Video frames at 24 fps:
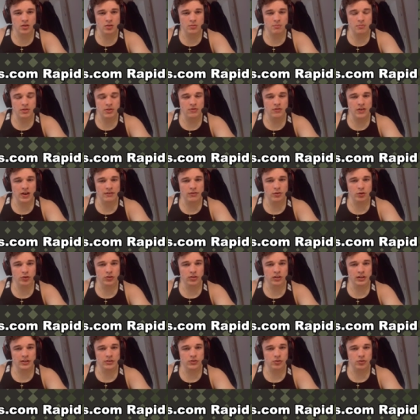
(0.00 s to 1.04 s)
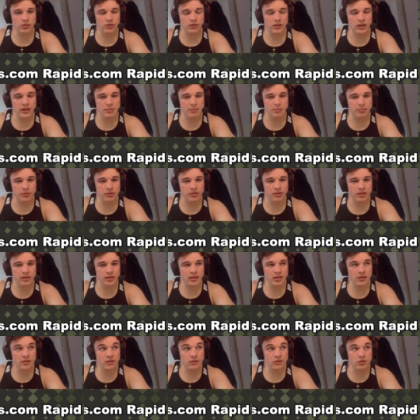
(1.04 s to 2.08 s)
b five looks a little
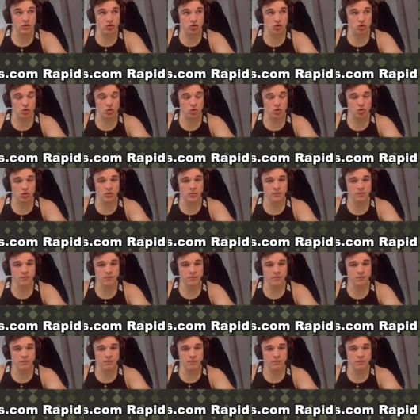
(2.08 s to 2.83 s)
flimsy, for sure.